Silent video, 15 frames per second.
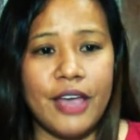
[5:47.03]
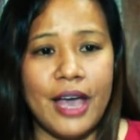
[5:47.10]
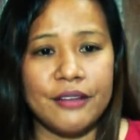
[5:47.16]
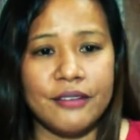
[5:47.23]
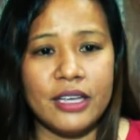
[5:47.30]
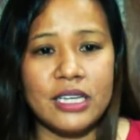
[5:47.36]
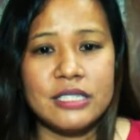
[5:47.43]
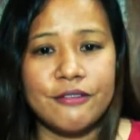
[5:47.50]

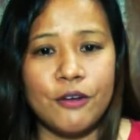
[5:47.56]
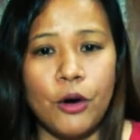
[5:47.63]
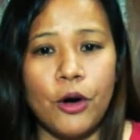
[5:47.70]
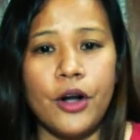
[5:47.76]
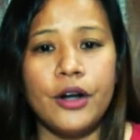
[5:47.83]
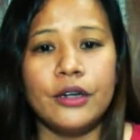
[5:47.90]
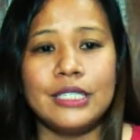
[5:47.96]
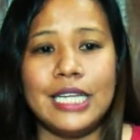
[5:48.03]
Ethics
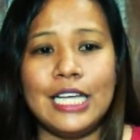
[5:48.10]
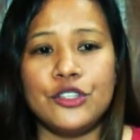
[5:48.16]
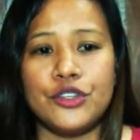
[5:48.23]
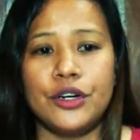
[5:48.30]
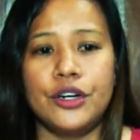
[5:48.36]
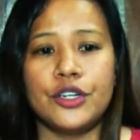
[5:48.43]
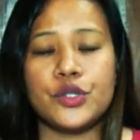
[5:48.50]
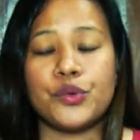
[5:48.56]
for
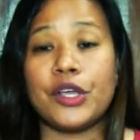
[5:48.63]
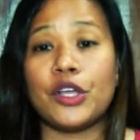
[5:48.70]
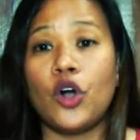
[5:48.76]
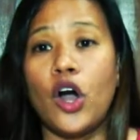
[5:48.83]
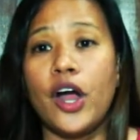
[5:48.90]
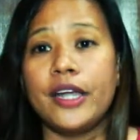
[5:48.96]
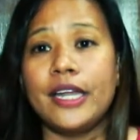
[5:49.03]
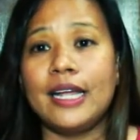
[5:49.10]
teachers
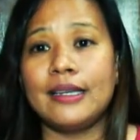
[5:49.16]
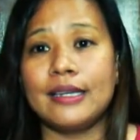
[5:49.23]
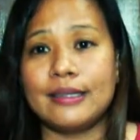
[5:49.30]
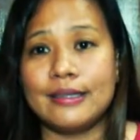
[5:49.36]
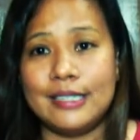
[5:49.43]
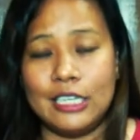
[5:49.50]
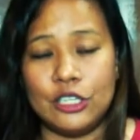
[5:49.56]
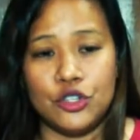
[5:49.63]
regarding the
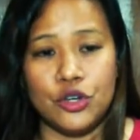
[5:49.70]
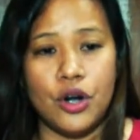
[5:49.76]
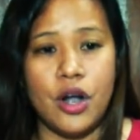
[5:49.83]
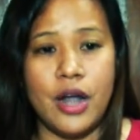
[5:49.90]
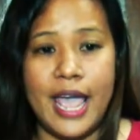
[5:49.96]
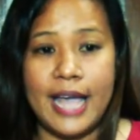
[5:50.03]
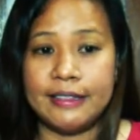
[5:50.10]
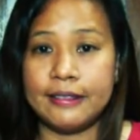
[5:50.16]

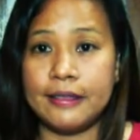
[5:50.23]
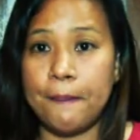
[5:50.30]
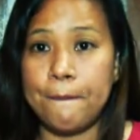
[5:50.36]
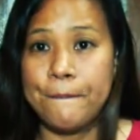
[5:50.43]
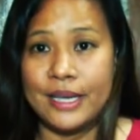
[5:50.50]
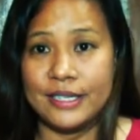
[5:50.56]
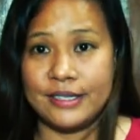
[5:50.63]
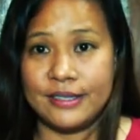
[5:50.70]
teacher and the
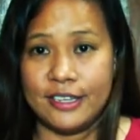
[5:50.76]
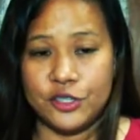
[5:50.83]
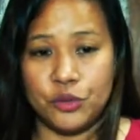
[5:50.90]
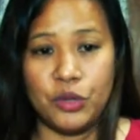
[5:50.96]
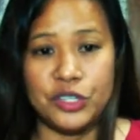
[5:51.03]
business?